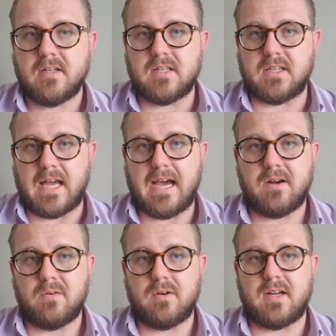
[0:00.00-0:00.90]

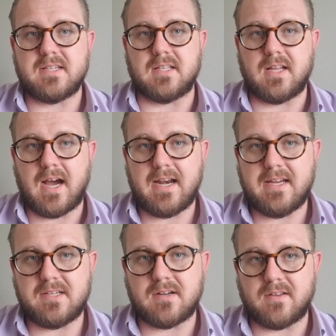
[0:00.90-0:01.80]
That is a lot
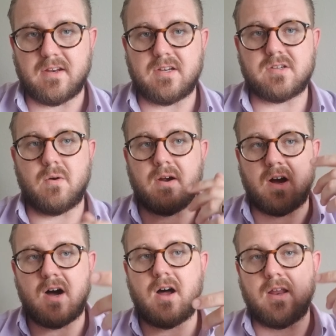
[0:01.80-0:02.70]
easier than just going
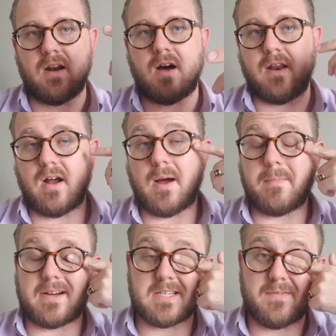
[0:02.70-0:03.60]
on and on and on,
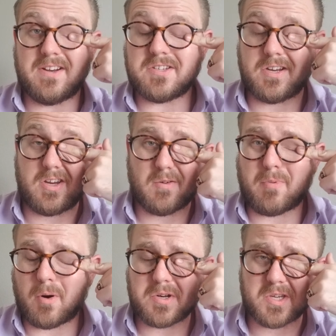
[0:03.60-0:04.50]
because eventually you'll
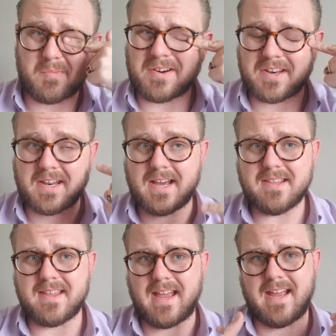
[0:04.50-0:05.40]
bore someone to death
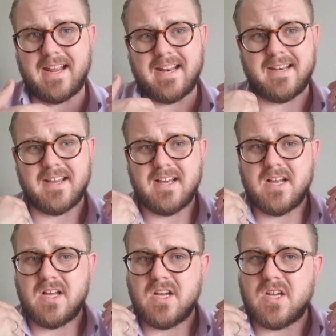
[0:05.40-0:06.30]
and
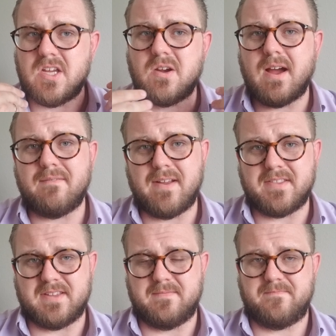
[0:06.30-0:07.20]
you have
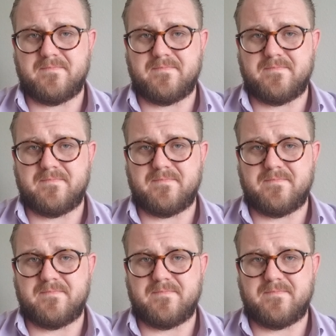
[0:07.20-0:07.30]
nothing.